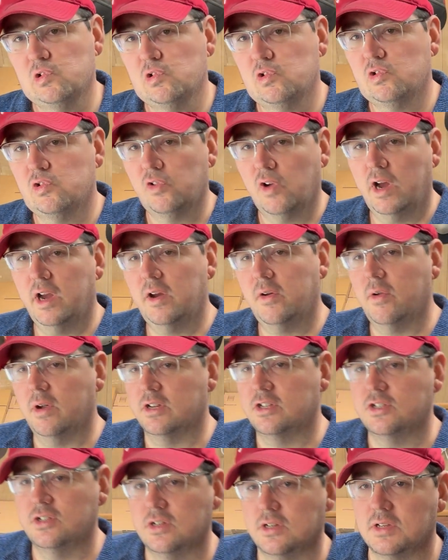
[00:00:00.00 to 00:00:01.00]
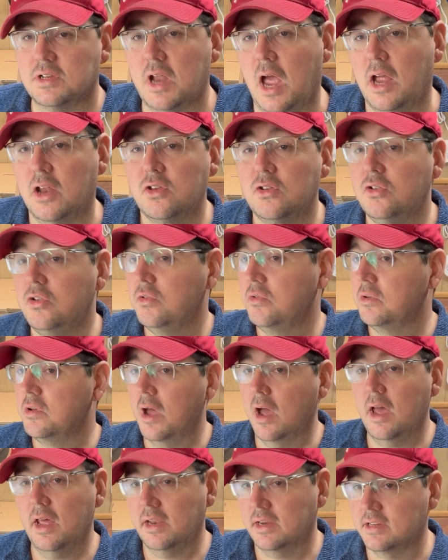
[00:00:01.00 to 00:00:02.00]
Great question. I do
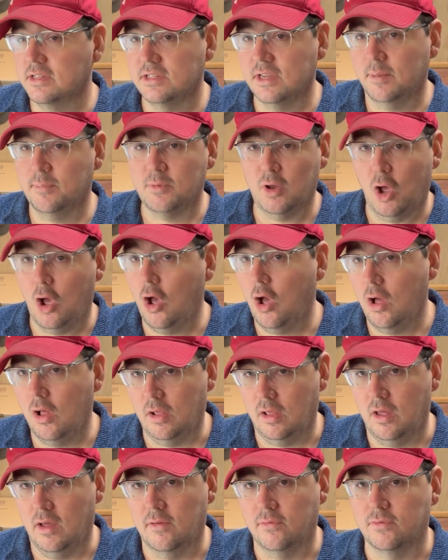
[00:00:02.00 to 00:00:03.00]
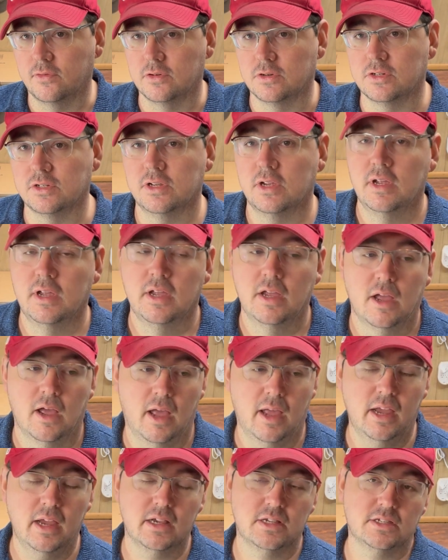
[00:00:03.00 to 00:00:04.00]
not accept all offers.
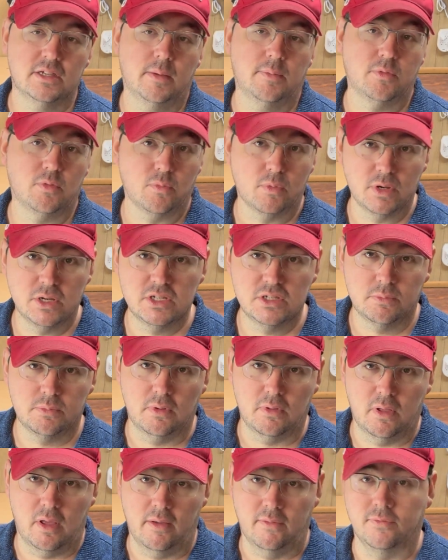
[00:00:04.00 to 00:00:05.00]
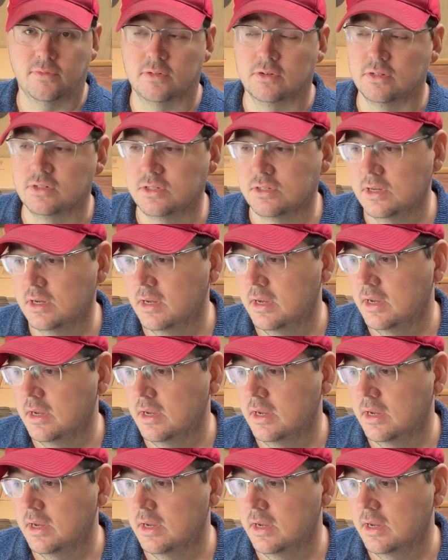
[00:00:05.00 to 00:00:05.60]
I accept reasonable offers.